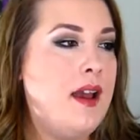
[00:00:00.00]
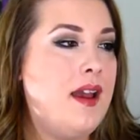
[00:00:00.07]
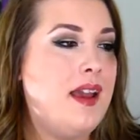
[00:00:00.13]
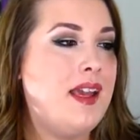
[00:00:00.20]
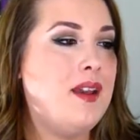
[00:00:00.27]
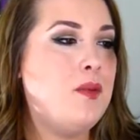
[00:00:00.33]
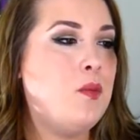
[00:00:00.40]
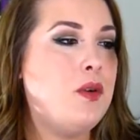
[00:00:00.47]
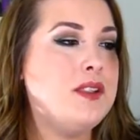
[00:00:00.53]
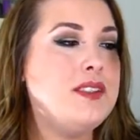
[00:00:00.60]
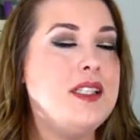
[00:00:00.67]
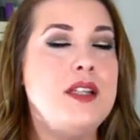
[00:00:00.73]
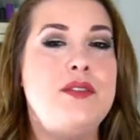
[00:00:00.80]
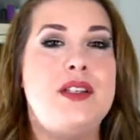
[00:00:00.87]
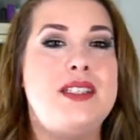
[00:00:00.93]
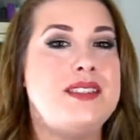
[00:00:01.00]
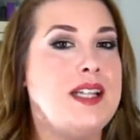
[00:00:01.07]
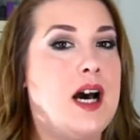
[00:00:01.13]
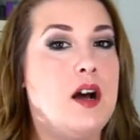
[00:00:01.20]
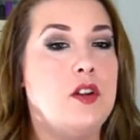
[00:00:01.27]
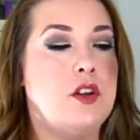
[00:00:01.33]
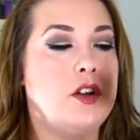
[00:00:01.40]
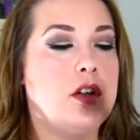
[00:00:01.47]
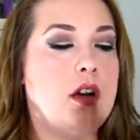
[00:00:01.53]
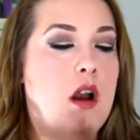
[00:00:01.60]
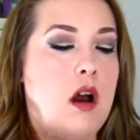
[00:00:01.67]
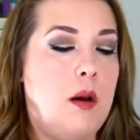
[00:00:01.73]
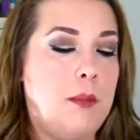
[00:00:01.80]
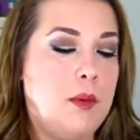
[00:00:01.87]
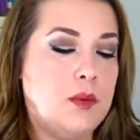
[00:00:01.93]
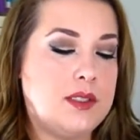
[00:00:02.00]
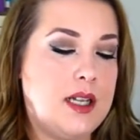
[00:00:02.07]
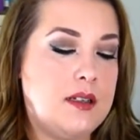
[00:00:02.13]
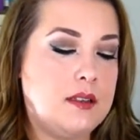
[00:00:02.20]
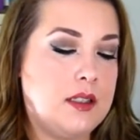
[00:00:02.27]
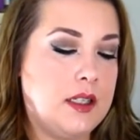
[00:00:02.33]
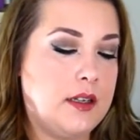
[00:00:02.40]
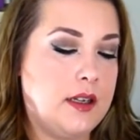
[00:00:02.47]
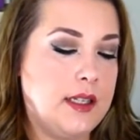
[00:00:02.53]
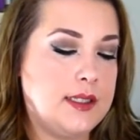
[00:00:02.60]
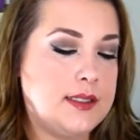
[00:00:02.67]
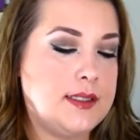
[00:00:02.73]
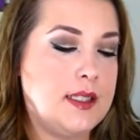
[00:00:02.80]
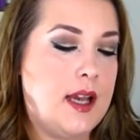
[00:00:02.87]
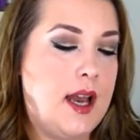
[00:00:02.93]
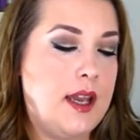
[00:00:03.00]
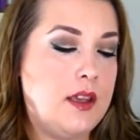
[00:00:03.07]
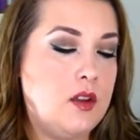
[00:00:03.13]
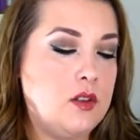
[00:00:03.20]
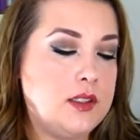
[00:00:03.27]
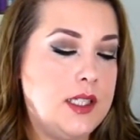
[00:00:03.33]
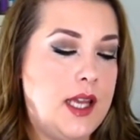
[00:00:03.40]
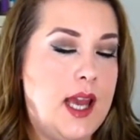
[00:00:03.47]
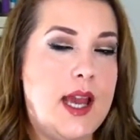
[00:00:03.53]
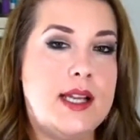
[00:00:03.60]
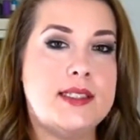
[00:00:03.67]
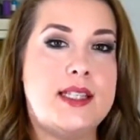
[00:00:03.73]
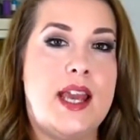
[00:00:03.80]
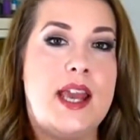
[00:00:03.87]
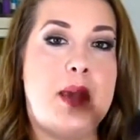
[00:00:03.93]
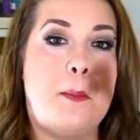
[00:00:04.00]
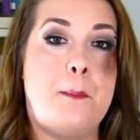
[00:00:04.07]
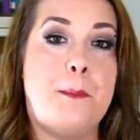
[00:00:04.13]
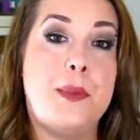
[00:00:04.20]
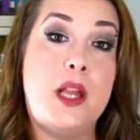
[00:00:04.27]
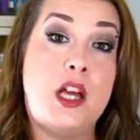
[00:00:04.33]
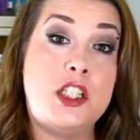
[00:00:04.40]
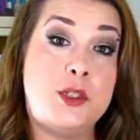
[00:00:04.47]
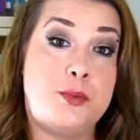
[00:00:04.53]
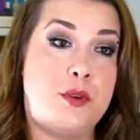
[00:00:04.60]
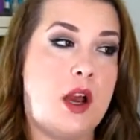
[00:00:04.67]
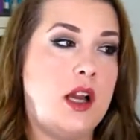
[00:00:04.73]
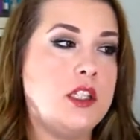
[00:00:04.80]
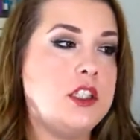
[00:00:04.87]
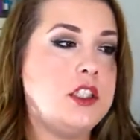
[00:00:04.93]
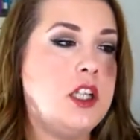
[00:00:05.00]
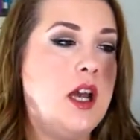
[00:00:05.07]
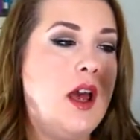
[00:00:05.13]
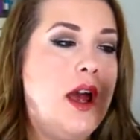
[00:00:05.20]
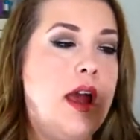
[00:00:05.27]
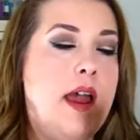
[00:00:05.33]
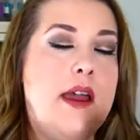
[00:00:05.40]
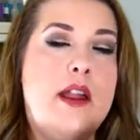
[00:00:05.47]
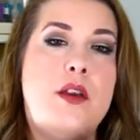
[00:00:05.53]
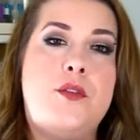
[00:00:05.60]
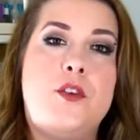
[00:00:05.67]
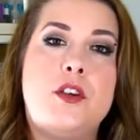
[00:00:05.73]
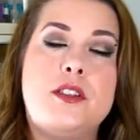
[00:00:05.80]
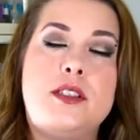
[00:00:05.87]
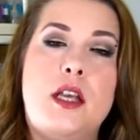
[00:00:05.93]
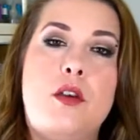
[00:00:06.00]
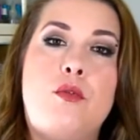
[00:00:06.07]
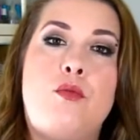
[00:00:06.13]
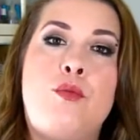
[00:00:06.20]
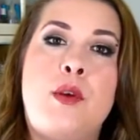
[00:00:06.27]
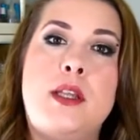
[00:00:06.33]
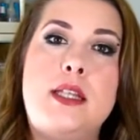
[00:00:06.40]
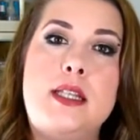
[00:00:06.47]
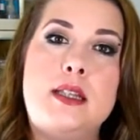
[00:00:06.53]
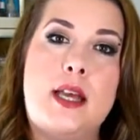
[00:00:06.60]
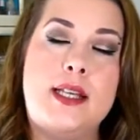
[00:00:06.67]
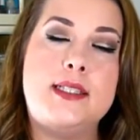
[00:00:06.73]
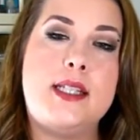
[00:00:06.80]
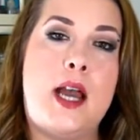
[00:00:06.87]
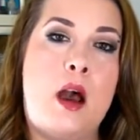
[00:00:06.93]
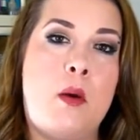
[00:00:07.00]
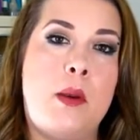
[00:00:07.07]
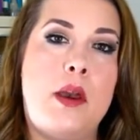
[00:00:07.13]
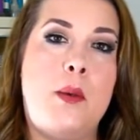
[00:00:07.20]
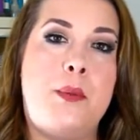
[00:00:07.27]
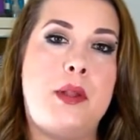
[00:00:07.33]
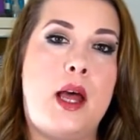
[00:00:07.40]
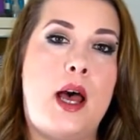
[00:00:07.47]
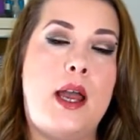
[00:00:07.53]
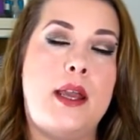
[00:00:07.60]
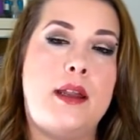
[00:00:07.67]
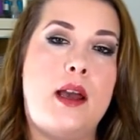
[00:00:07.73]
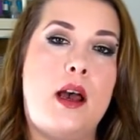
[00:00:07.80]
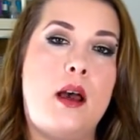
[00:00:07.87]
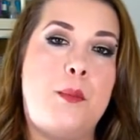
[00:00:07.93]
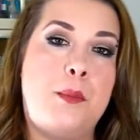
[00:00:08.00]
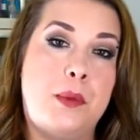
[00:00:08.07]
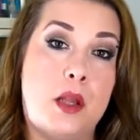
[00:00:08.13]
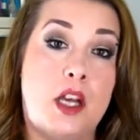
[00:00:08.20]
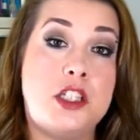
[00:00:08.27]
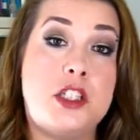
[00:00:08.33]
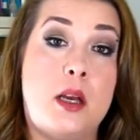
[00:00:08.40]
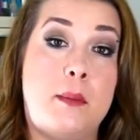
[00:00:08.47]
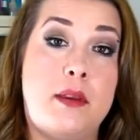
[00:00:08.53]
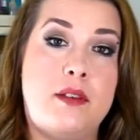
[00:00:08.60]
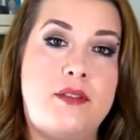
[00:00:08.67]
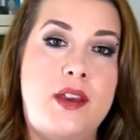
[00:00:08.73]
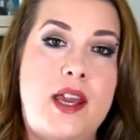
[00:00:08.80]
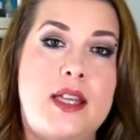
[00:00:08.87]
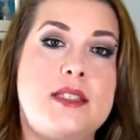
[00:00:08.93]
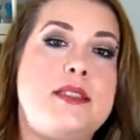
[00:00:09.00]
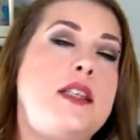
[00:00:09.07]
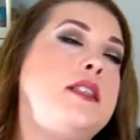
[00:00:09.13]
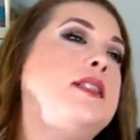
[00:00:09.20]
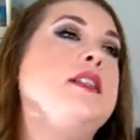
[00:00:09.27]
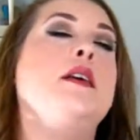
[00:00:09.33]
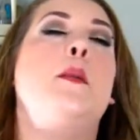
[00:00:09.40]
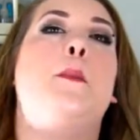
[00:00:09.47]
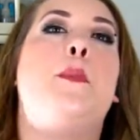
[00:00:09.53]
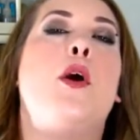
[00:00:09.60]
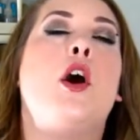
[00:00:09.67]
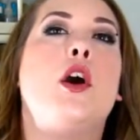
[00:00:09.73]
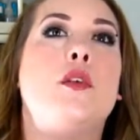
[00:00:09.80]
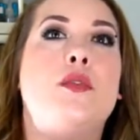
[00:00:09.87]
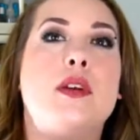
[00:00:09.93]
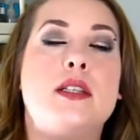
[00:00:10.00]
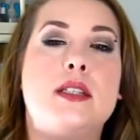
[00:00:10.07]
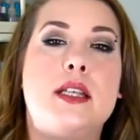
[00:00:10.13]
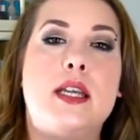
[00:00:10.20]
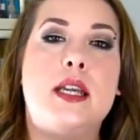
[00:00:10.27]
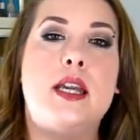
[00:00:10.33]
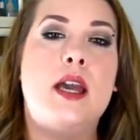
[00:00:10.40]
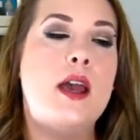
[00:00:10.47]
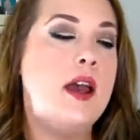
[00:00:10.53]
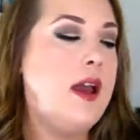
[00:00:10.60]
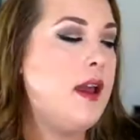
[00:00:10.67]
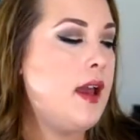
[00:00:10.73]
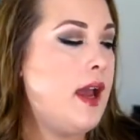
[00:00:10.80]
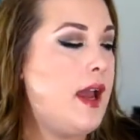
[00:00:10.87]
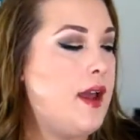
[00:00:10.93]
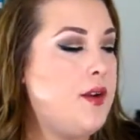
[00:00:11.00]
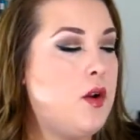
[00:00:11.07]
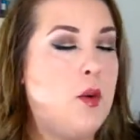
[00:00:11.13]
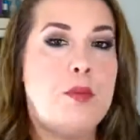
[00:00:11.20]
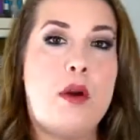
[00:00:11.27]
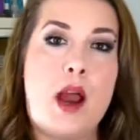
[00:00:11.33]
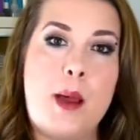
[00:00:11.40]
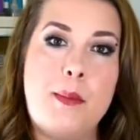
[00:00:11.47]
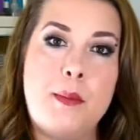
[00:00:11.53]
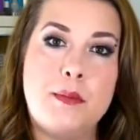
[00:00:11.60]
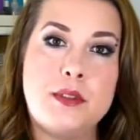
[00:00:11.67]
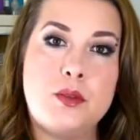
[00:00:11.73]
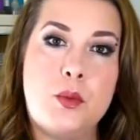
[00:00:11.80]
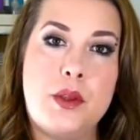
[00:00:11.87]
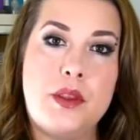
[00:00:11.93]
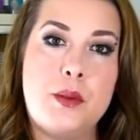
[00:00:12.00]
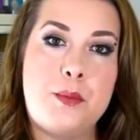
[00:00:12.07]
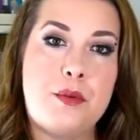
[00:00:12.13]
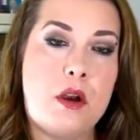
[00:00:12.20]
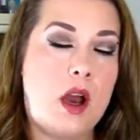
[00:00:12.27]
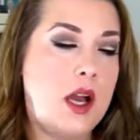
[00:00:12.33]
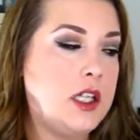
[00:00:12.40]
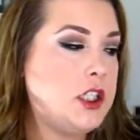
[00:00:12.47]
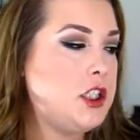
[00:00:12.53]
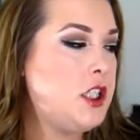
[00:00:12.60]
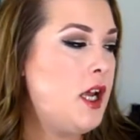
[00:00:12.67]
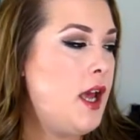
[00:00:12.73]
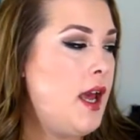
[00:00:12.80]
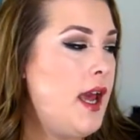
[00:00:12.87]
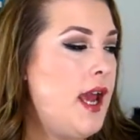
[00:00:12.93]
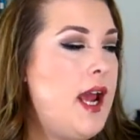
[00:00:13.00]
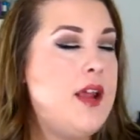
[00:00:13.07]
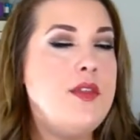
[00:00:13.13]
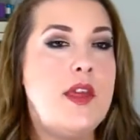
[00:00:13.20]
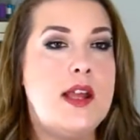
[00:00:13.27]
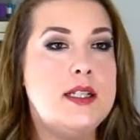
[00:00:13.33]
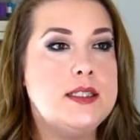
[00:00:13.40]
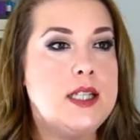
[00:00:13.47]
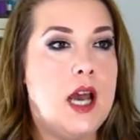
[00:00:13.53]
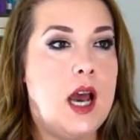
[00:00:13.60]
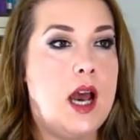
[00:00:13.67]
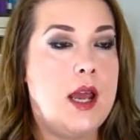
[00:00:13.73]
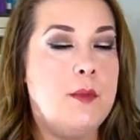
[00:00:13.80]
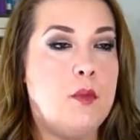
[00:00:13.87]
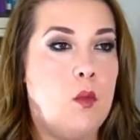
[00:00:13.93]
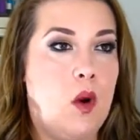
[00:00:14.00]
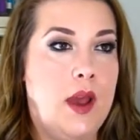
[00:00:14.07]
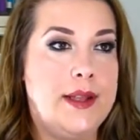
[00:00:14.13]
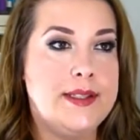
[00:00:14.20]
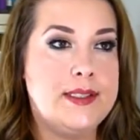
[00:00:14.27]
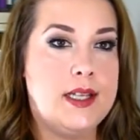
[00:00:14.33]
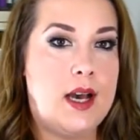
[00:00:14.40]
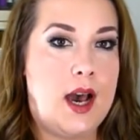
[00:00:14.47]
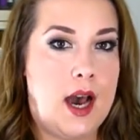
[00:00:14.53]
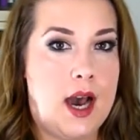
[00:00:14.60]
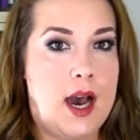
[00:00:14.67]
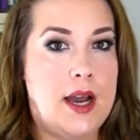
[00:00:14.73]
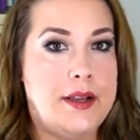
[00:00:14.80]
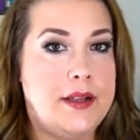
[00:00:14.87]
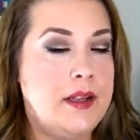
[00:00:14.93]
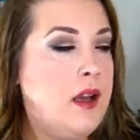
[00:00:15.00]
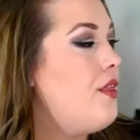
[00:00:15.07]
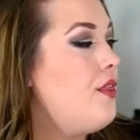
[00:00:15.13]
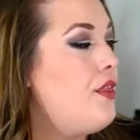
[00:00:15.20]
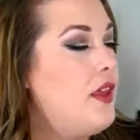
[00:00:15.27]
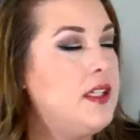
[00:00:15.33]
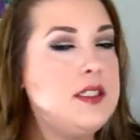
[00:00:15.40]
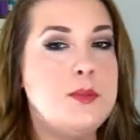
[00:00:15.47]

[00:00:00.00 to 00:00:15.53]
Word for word: It wasn't even a dollar. Um, it was on clearance. I use it as a blush brush, and at first I really liked how it applied blush on my face. It did it perfectly. I had no problems with the brush, and then time went on. This